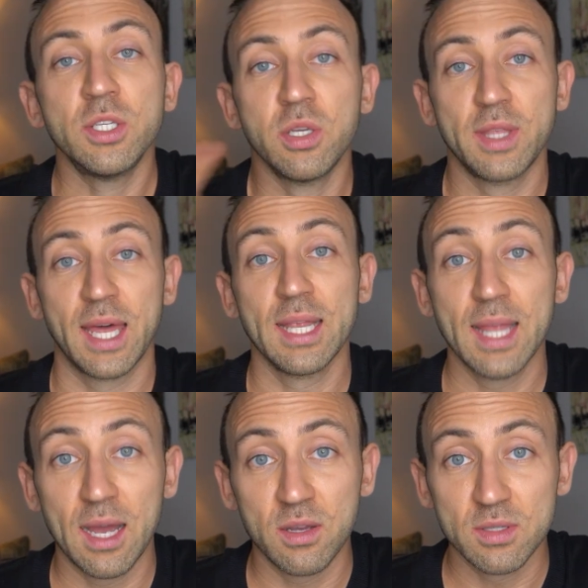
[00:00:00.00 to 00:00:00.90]
So that
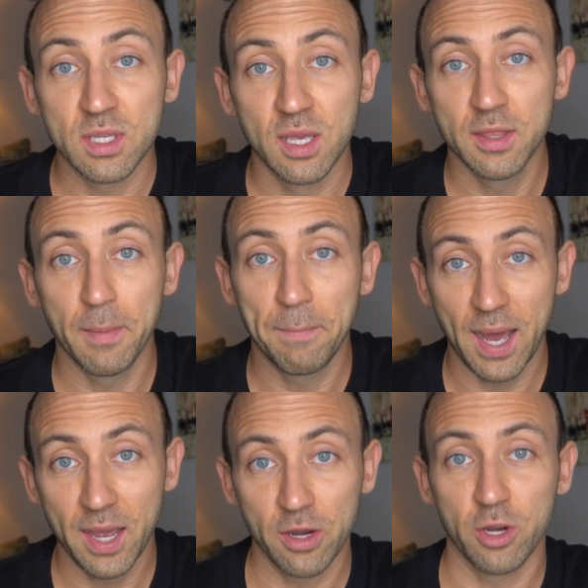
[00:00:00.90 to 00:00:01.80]
allows the
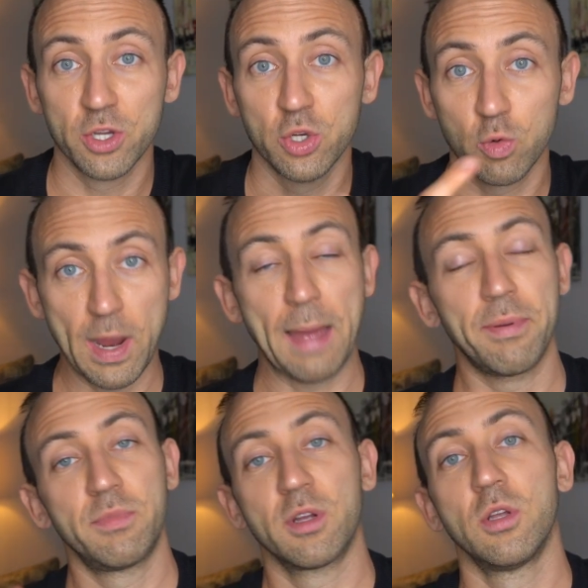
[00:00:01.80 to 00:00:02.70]
buyer to wrap
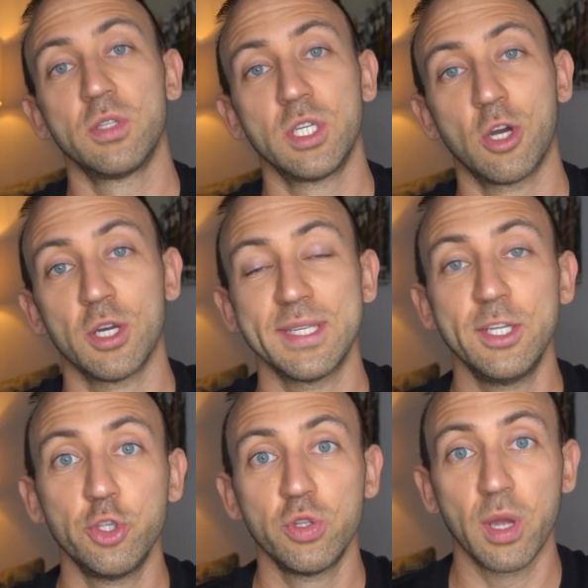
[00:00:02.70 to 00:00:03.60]
up their closing costs
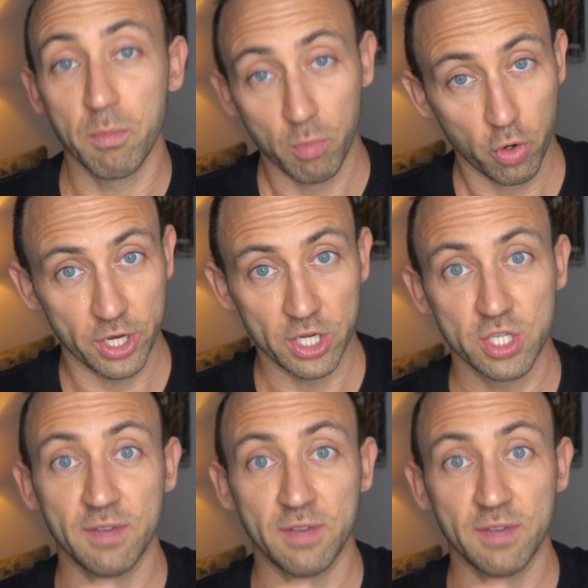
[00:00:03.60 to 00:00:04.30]
into their mortgage.